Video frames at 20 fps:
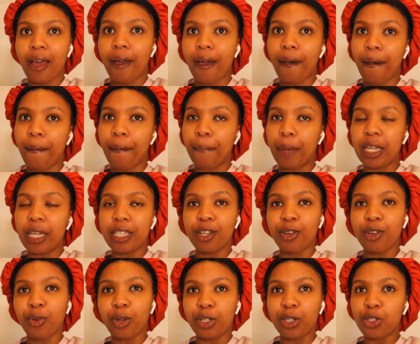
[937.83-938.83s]
I
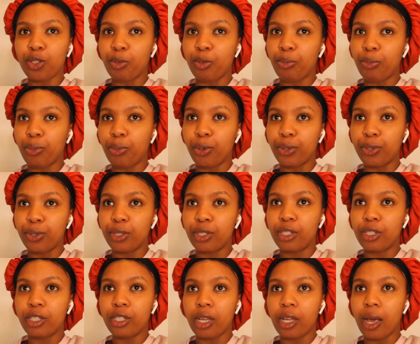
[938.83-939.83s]
didn't want to
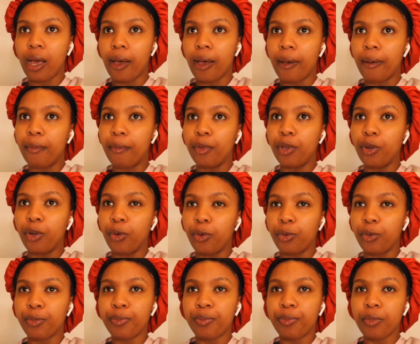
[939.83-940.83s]
put, you
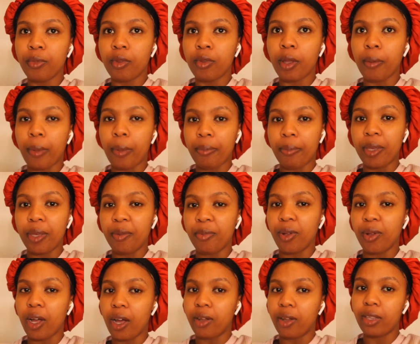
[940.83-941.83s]
know, my
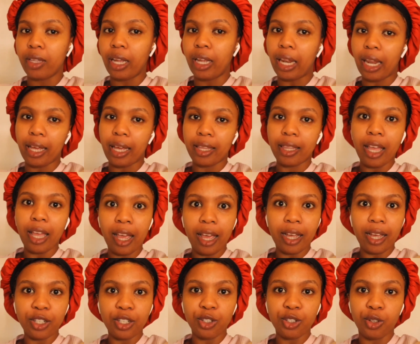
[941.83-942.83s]
people out there like
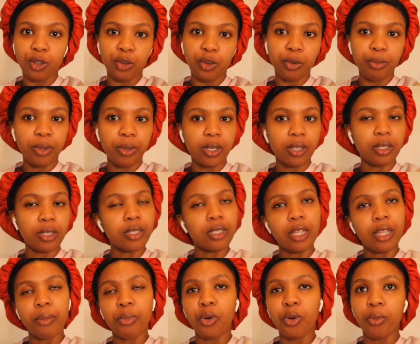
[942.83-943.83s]
that, you know, because
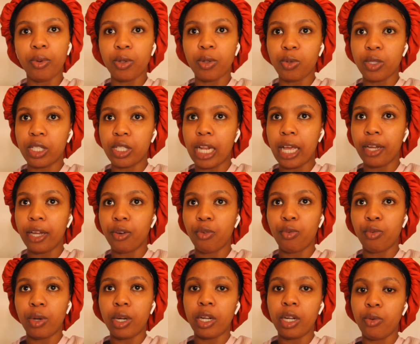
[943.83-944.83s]
that moment was like
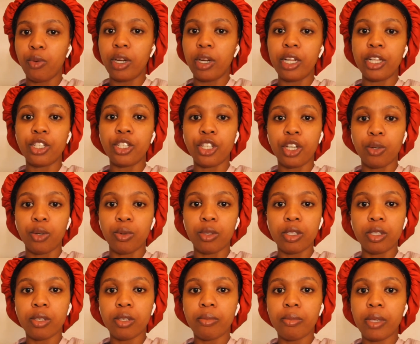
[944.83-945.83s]
really, really genuine
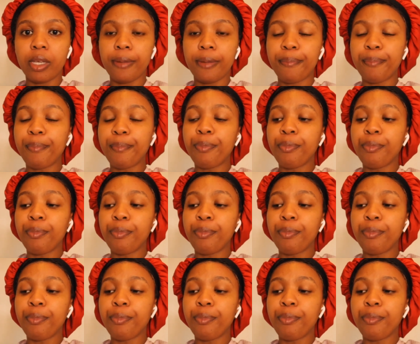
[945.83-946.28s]
to me.